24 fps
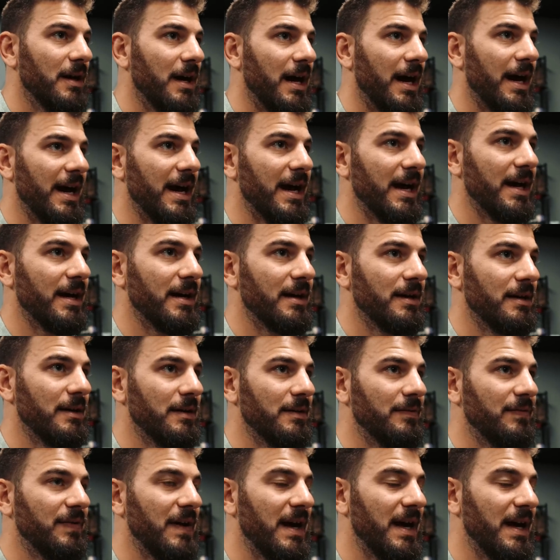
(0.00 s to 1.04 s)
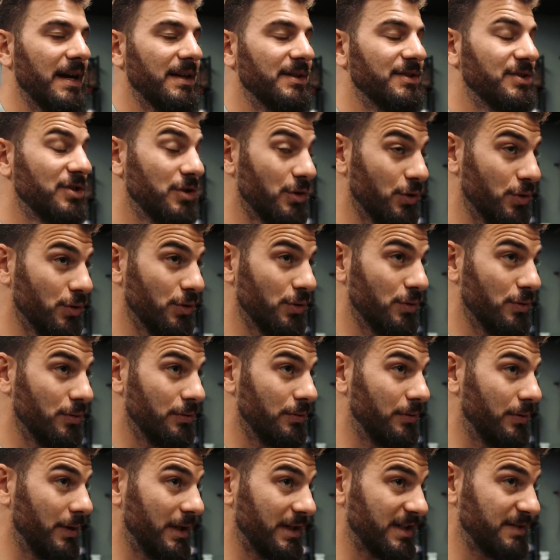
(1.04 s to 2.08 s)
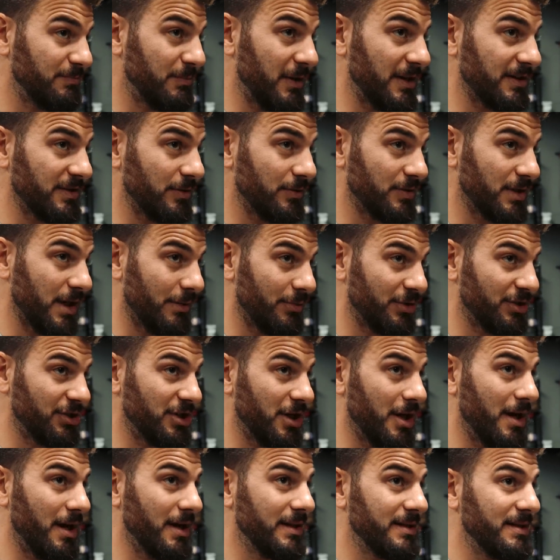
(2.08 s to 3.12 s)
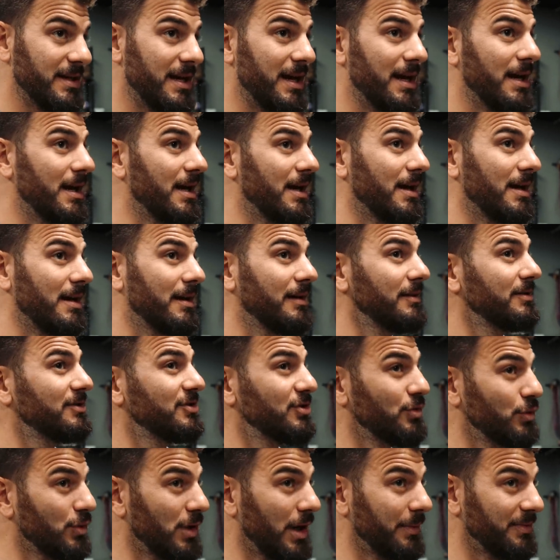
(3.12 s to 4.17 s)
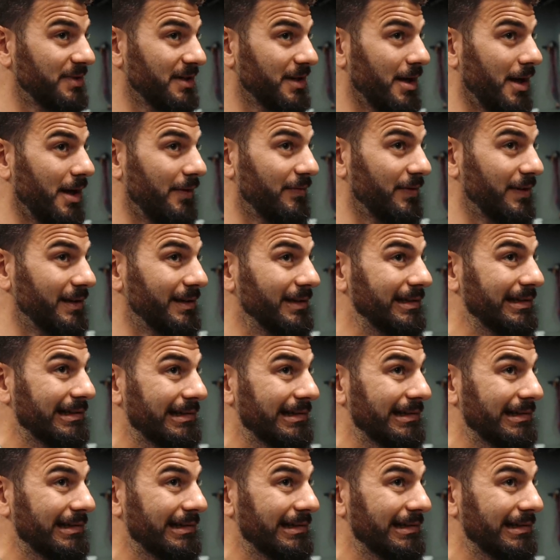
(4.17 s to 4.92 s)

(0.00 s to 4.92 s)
I have had 2 espresso double shots and 2 cups of coffee.